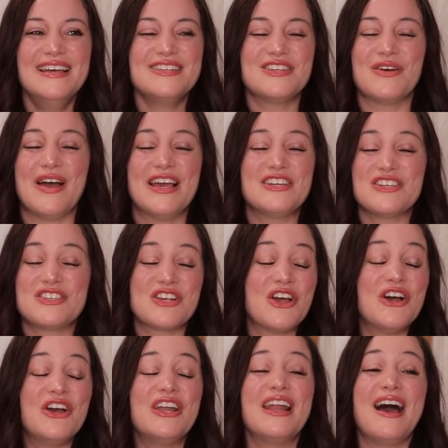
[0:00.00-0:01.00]
So I just
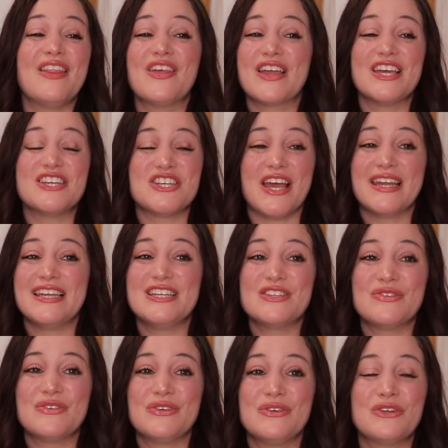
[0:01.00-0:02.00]
could not look at Chinese
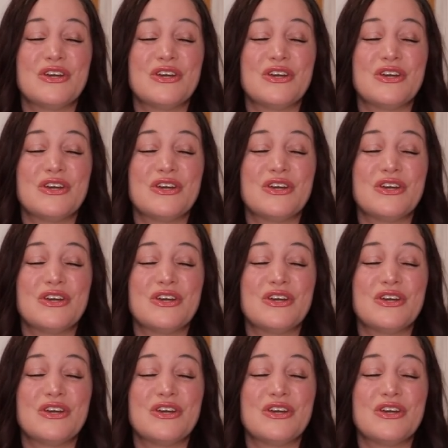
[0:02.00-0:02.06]
food,